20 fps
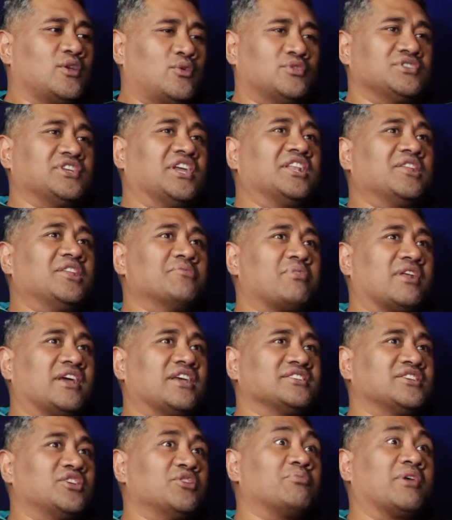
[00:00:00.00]
Yeah. Was there any
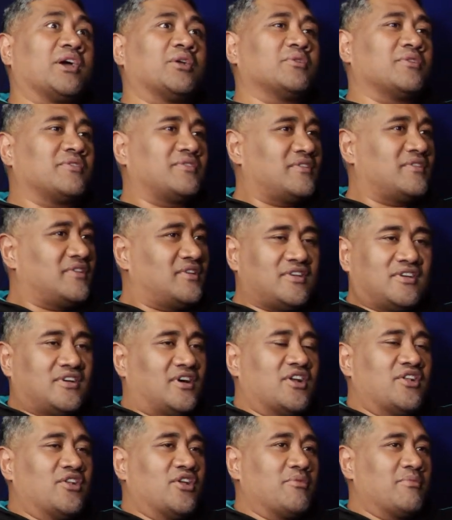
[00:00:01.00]
players that you played with?
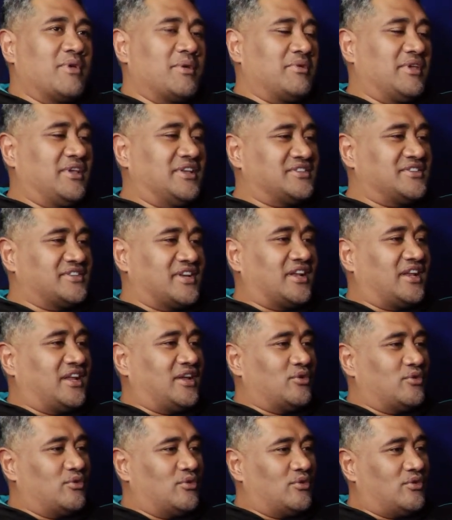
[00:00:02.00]
I don't know, maybe
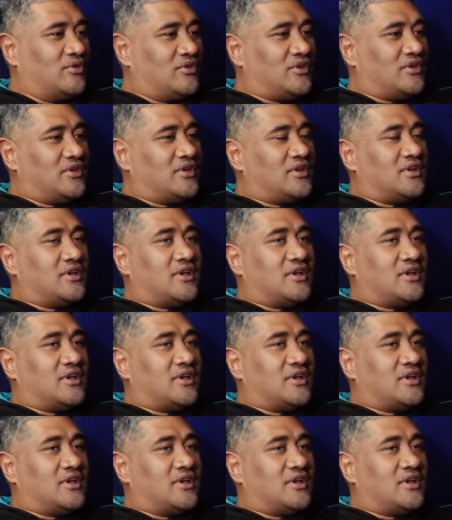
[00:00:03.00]
Sonny or